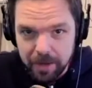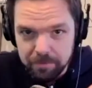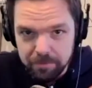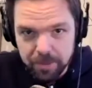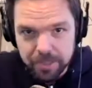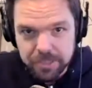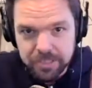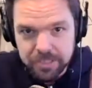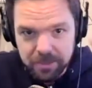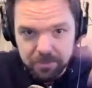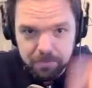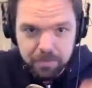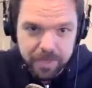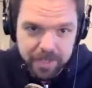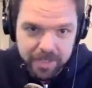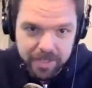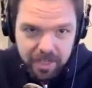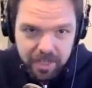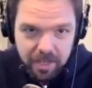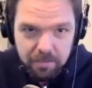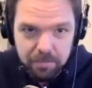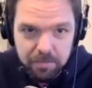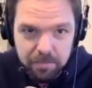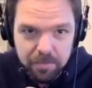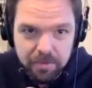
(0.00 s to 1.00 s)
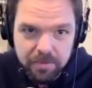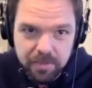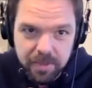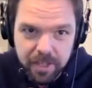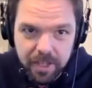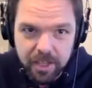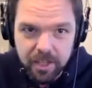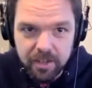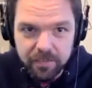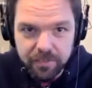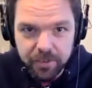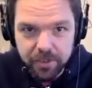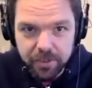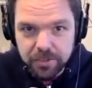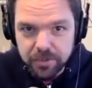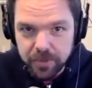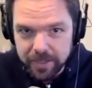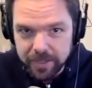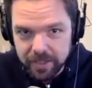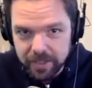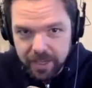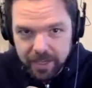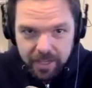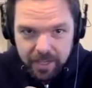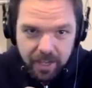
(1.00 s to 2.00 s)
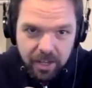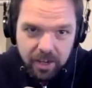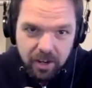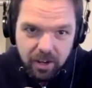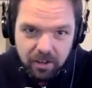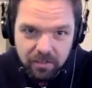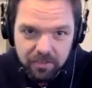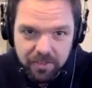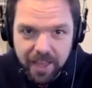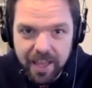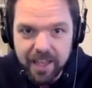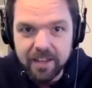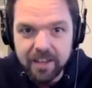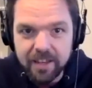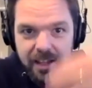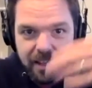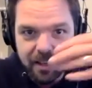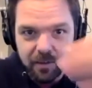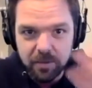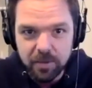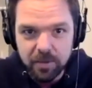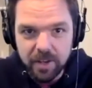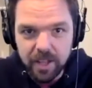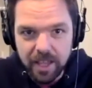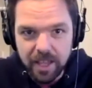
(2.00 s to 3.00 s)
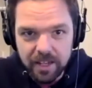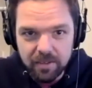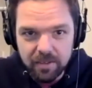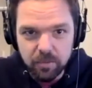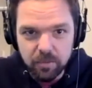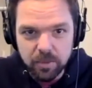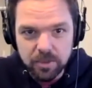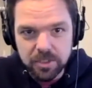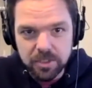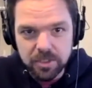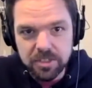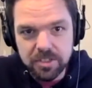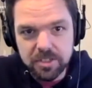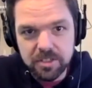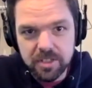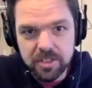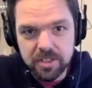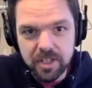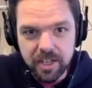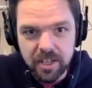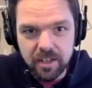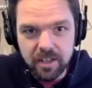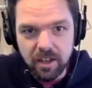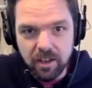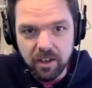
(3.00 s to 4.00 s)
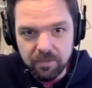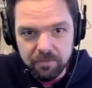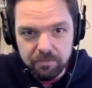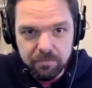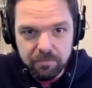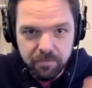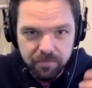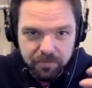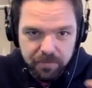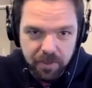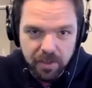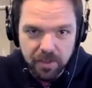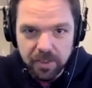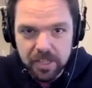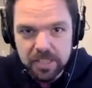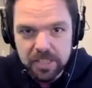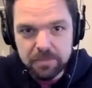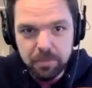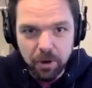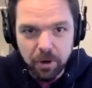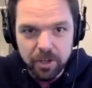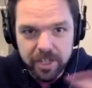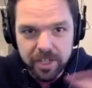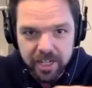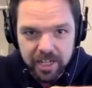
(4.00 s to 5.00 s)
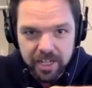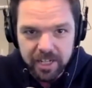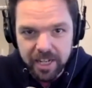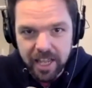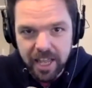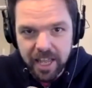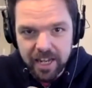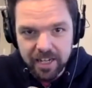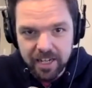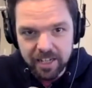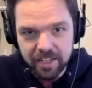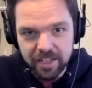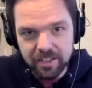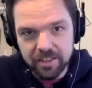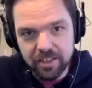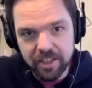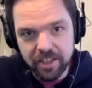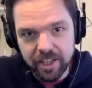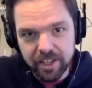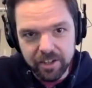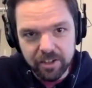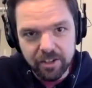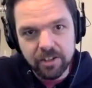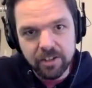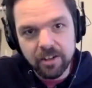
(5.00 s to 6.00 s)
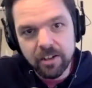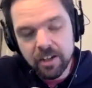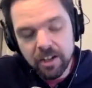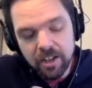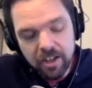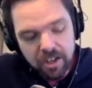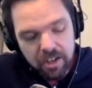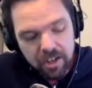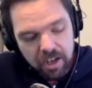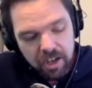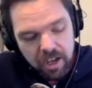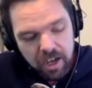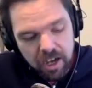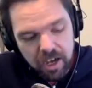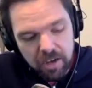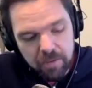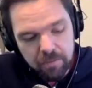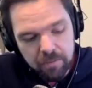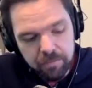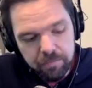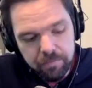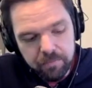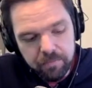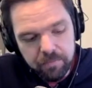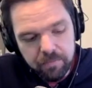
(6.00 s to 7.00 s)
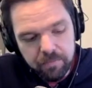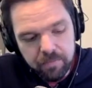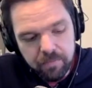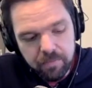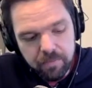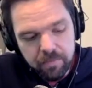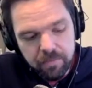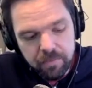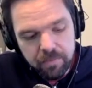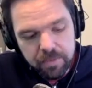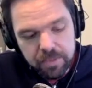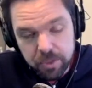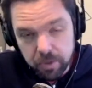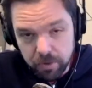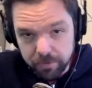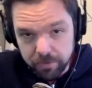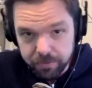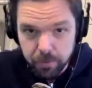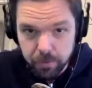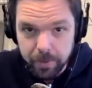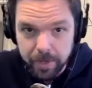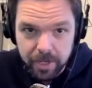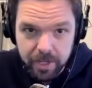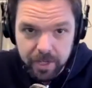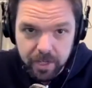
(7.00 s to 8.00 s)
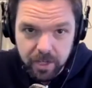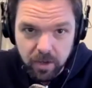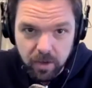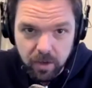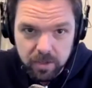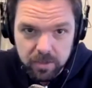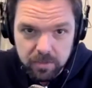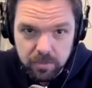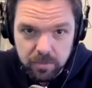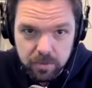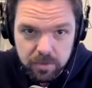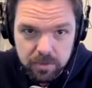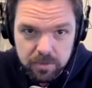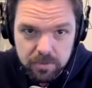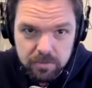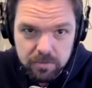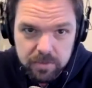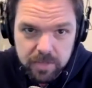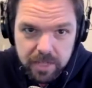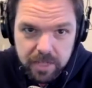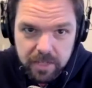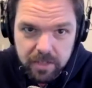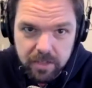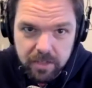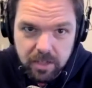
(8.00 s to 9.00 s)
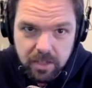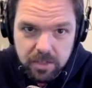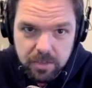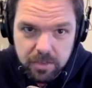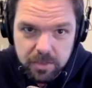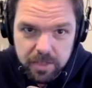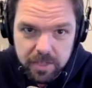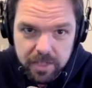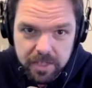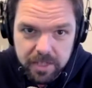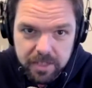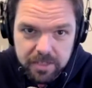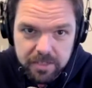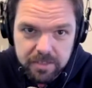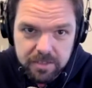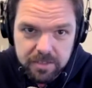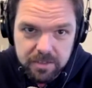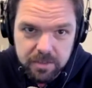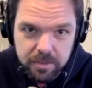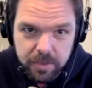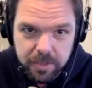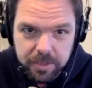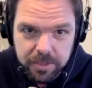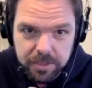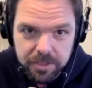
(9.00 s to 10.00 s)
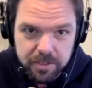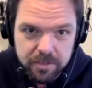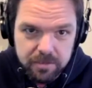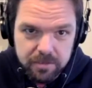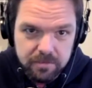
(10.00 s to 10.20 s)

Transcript: place to pick up the interview. So I, I got all that, and and we'll just uh, I'll fill this part in and edit it later. Um, so if you're ready to go, I'll, we'll kind of launch with the next question.